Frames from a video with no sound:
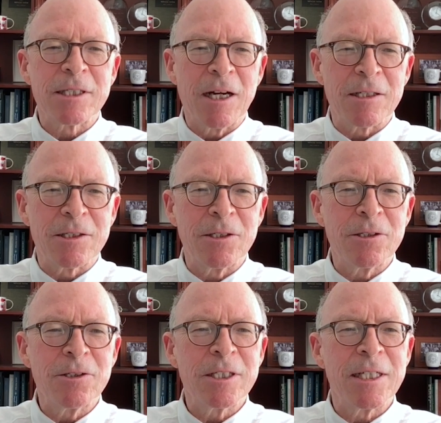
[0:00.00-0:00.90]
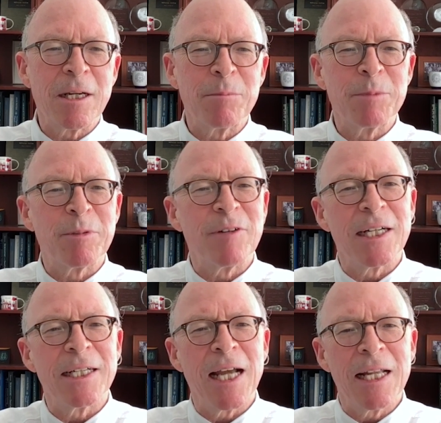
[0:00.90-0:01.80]
Scott Turner. Today I'll be
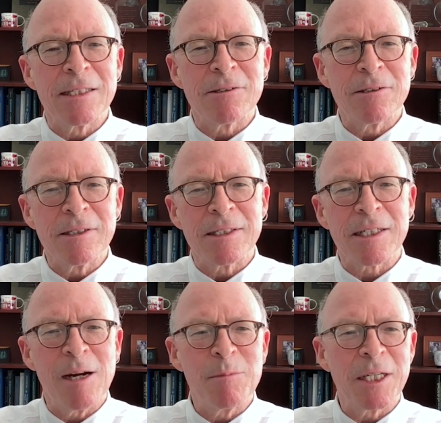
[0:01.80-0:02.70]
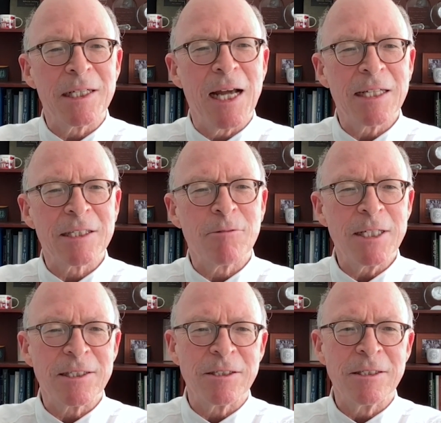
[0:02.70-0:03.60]
providing answers to commonly asked
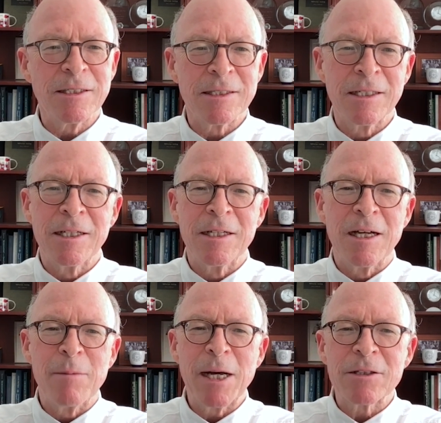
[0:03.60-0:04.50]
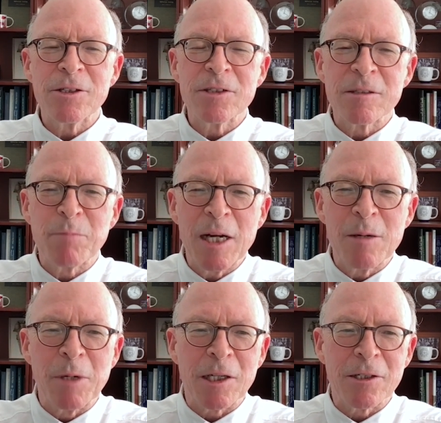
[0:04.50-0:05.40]
questions about the use of
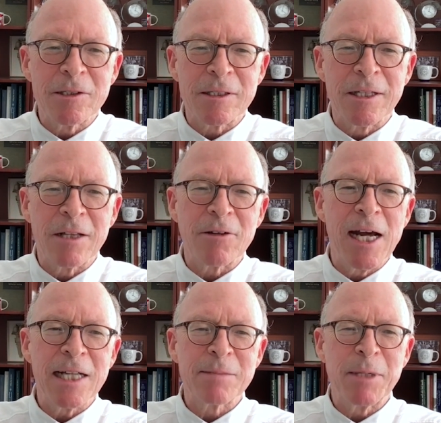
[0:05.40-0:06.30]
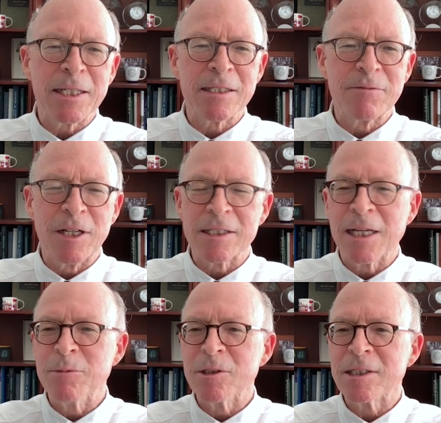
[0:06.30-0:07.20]
biomarkers and other aspects of
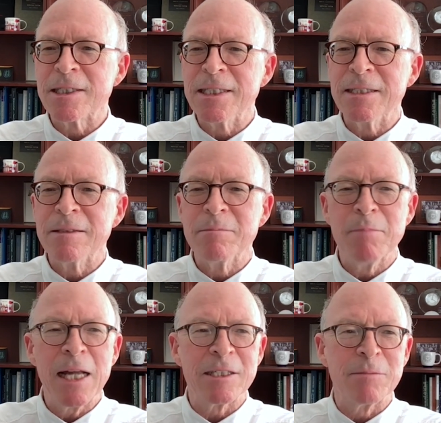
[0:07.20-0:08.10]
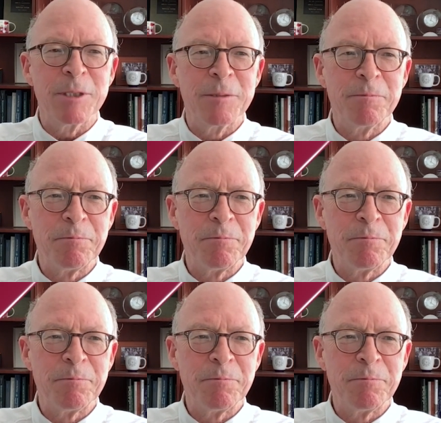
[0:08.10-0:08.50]
Alzheimer's disease management.